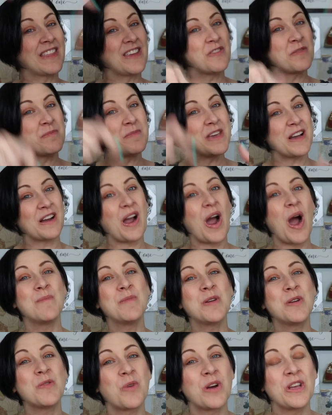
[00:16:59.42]
leaving me a
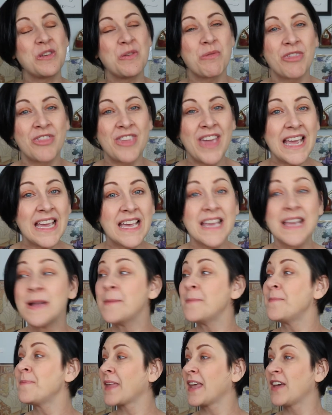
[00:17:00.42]
comment what you think,
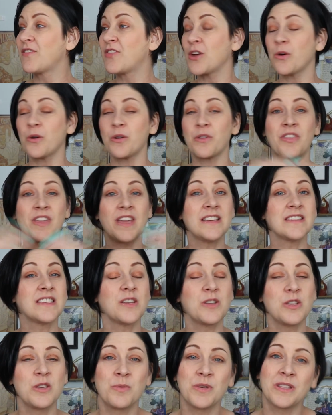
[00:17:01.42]
if there are things
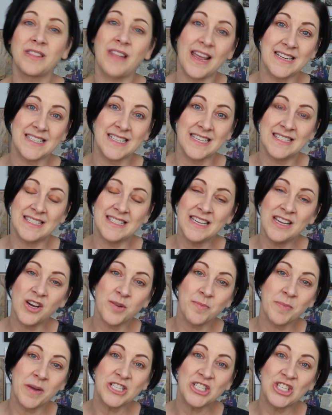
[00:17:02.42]
that you would like to see
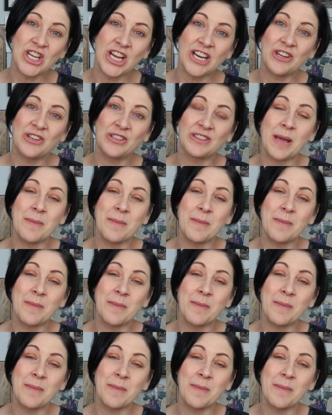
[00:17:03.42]
on my channel,